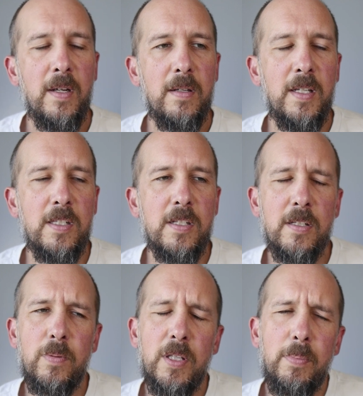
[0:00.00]
It's
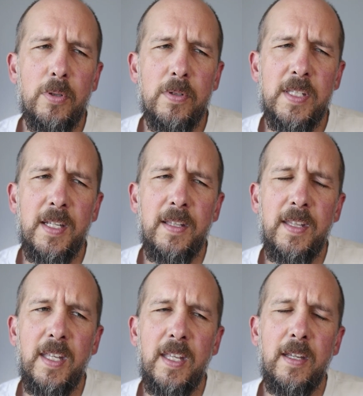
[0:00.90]
just worth pausing and
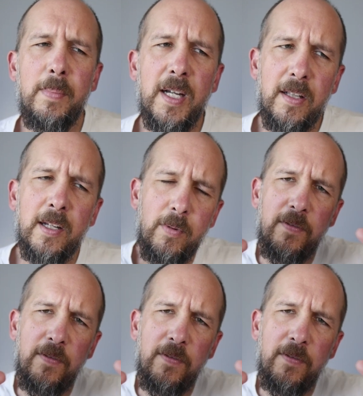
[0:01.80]
thinking about, like, we